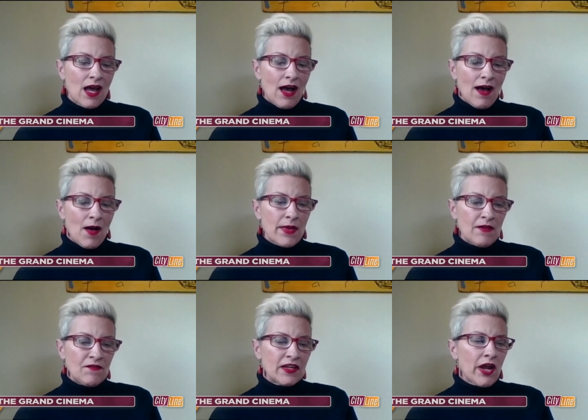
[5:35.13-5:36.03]
um,
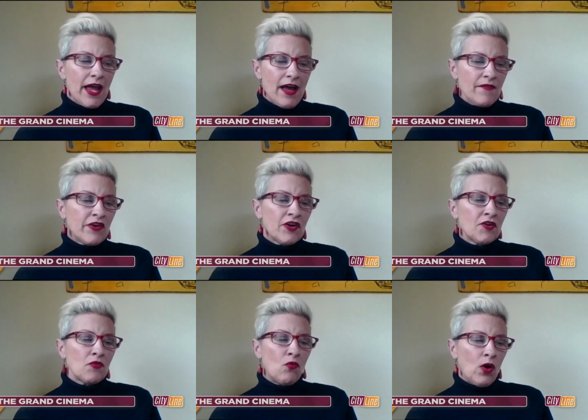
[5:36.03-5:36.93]
if there
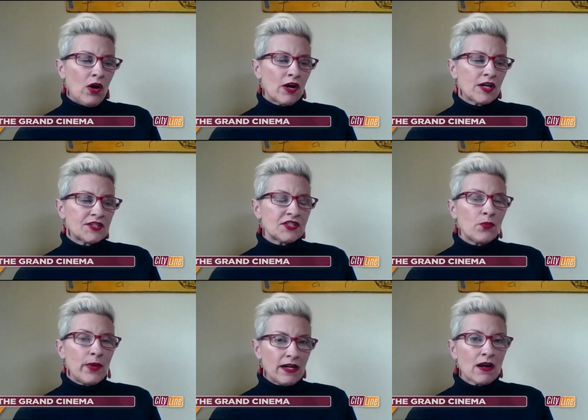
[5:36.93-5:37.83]
ever were
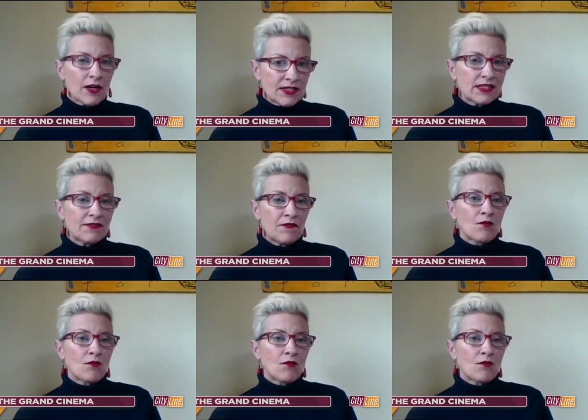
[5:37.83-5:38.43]
sweethearts